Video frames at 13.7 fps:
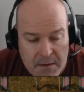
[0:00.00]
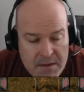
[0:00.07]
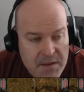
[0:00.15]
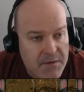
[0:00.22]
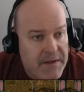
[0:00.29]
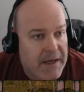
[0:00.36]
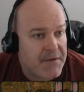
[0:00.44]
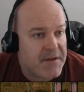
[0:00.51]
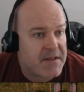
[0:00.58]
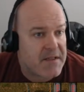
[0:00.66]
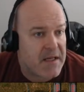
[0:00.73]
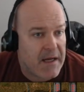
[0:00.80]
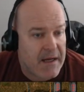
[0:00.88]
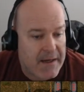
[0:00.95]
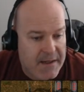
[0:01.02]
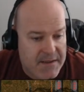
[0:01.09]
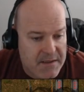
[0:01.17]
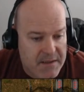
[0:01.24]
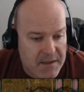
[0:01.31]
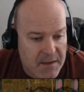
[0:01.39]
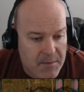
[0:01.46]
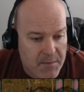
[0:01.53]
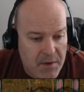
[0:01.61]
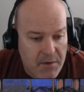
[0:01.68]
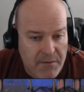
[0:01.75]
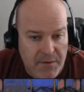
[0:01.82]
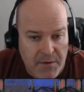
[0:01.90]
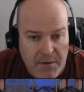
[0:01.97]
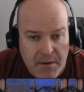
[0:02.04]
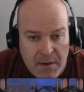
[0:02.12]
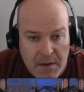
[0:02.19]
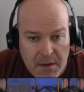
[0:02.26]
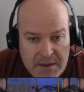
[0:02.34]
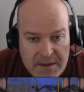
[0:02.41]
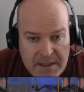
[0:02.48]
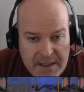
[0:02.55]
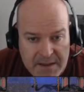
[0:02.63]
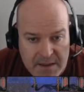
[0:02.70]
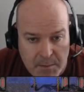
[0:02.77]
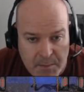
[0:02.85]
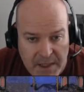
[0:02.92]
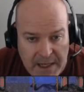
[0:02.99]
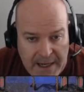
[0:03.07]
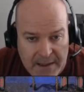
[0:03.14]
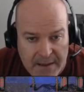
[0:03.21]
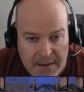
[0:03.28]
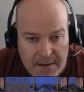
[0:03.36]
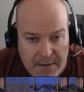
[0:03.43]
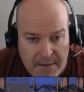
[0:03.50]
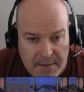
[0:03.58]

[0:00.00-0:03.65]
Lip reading: So now this guy has to dump over... He's got to dump back.